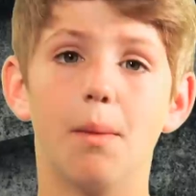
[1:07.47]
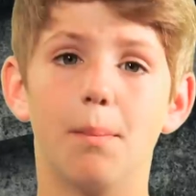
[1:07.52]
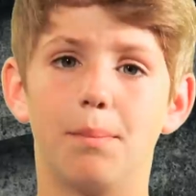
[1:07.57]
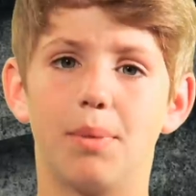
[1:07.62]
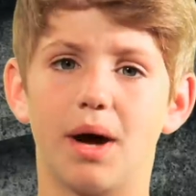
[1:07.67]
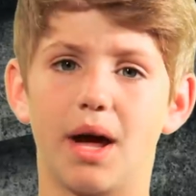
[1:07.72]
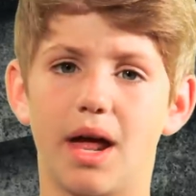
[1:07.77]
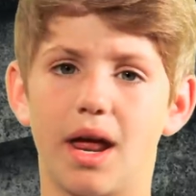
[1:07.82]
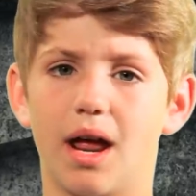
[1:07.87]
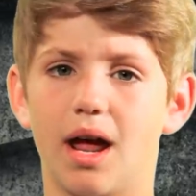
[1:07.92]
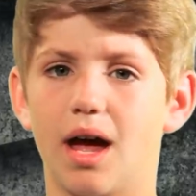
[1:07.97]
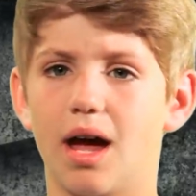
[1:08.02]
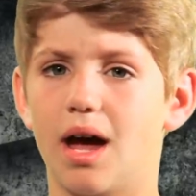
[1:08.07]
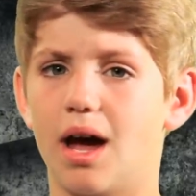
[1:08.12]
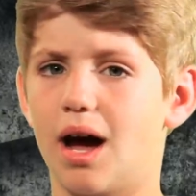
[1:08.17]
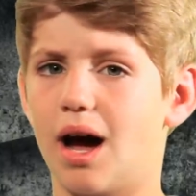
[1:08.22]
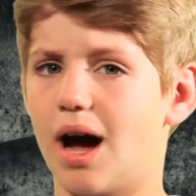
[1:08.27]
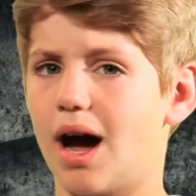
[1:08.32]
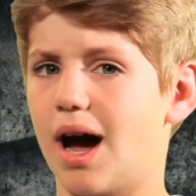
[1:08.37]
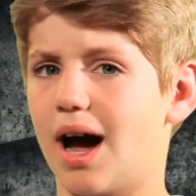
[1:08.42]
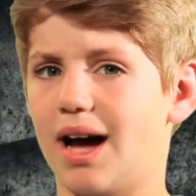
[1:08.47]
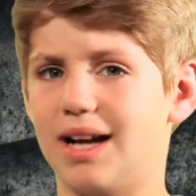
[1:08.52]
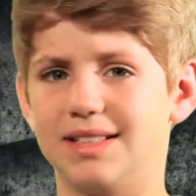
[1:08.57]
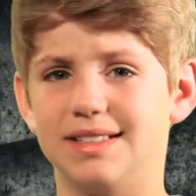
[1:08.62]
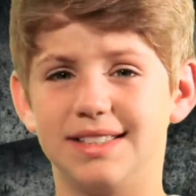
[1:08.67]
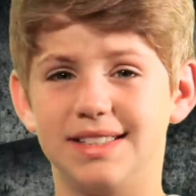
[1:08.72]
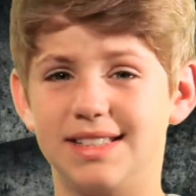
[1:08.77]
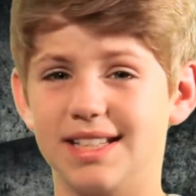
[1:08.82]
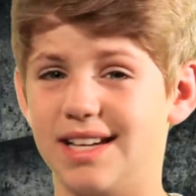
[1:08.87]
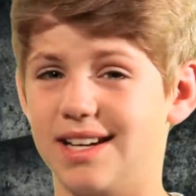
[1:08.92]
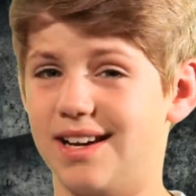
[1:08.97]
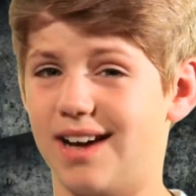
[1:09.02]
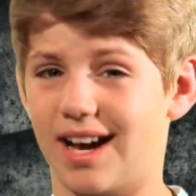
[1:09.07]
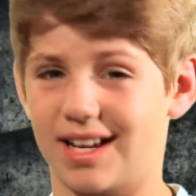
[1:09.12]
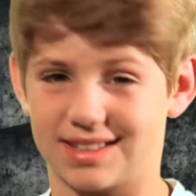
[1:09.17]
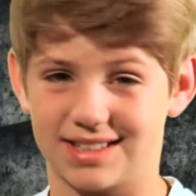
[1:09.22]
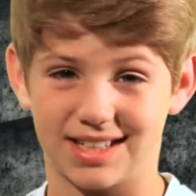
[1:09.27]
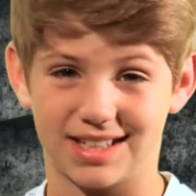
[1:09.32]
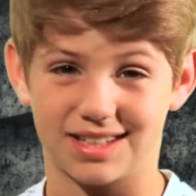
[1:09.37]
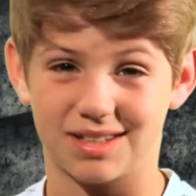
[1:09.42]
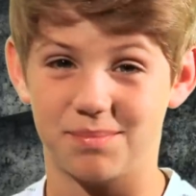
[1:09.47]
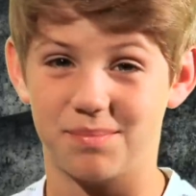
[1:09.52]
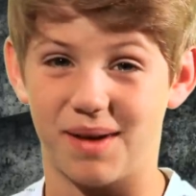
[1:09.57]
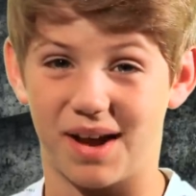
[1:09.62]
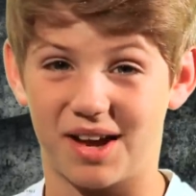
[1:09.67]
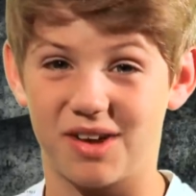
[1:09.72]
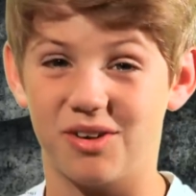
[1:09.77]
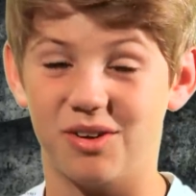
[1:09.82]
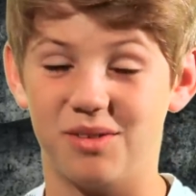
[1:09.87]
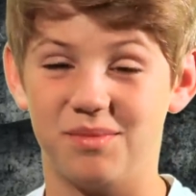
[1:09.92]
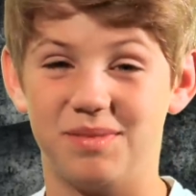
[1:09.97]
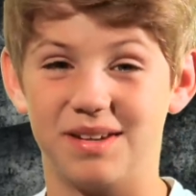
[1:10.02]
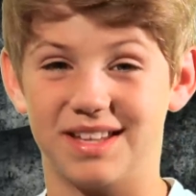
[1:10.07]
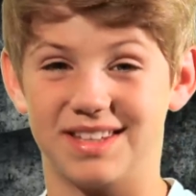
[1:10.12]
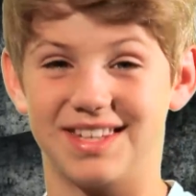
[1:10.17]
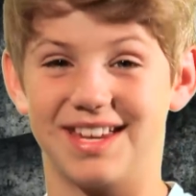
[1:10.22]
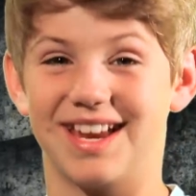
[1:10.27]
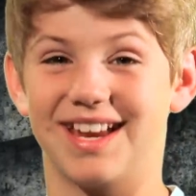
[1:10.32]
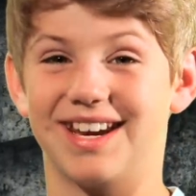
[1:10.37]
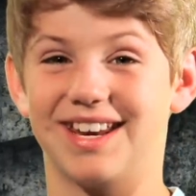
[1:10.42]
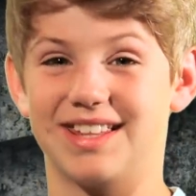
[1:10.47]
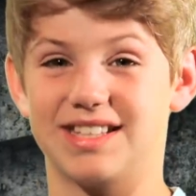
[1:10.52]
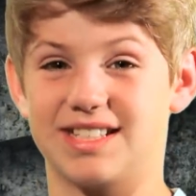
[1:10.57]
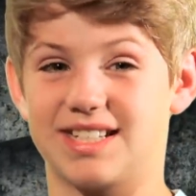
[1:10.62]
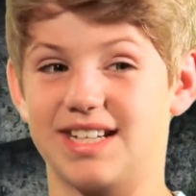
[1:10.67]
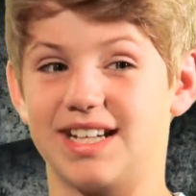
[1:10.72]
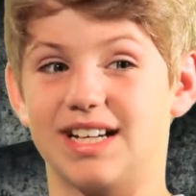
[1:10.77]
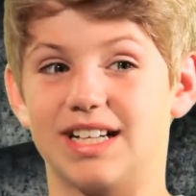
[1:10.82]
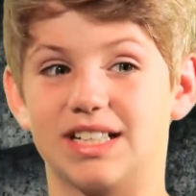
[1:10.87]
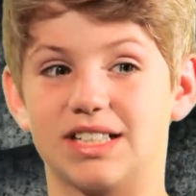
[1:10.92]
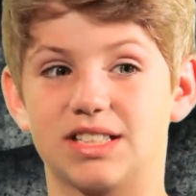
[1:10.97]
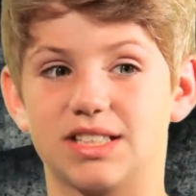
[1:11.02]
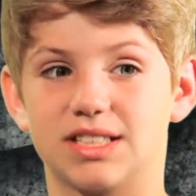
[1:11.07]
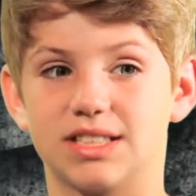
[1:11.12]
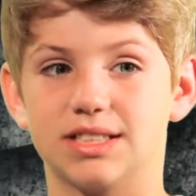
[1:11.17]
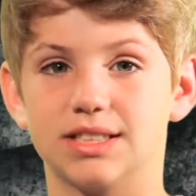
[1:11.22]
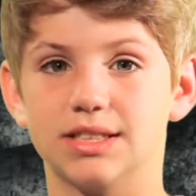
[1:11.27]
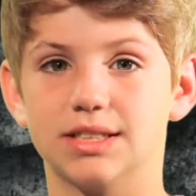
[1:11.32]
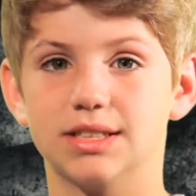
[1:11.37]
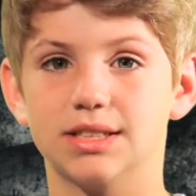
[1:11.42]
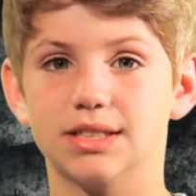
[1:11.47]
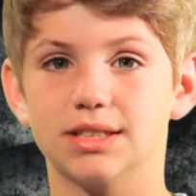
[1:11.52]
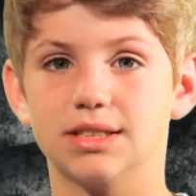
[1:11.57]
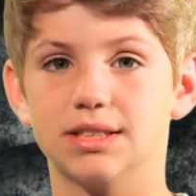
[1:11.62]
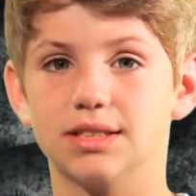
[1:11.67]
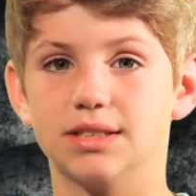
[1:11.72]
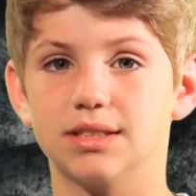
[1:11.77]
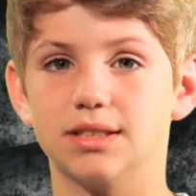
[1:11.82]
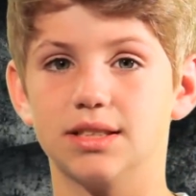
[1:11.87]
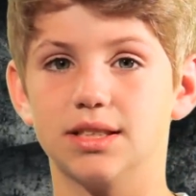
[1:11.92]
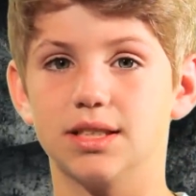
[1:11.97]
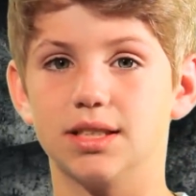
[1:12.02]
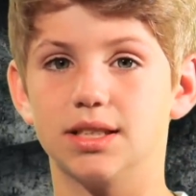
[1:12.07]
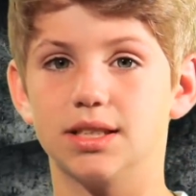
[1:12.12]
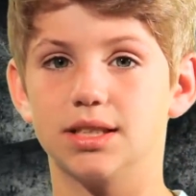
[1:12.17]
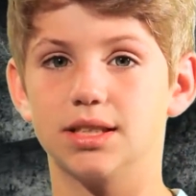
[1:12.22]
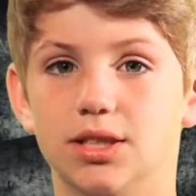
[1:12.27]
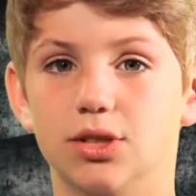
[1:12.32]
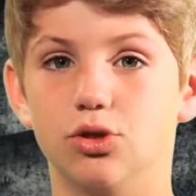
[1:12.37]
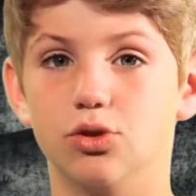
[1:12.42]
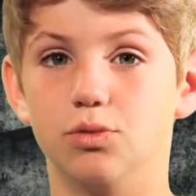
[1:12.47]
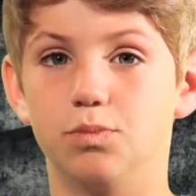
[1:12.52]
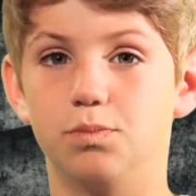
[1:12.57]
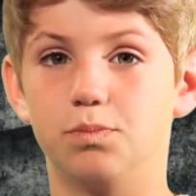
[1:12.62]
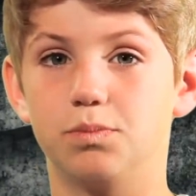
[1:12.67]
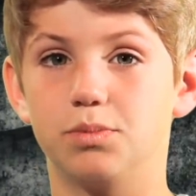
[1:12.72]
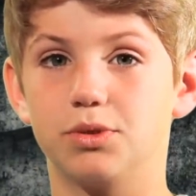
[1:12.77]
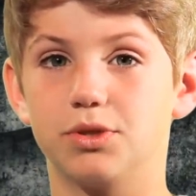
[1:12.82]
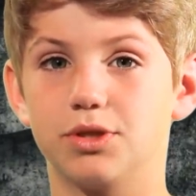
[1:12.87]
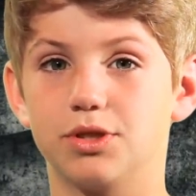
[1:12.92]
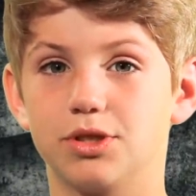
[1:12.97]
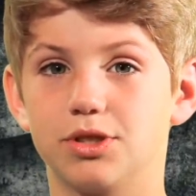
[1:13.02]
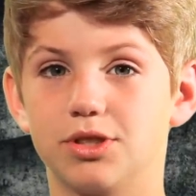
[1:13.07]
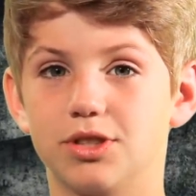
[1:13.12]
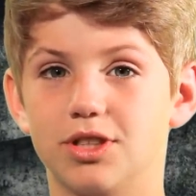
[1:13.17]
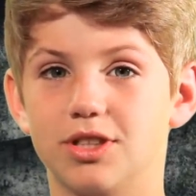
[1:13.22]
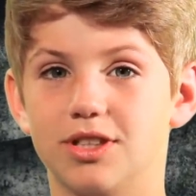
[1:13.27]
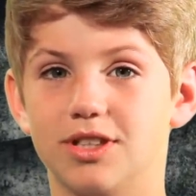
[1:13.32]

But I did not think that Becca would be at the end of the stairs. Oops.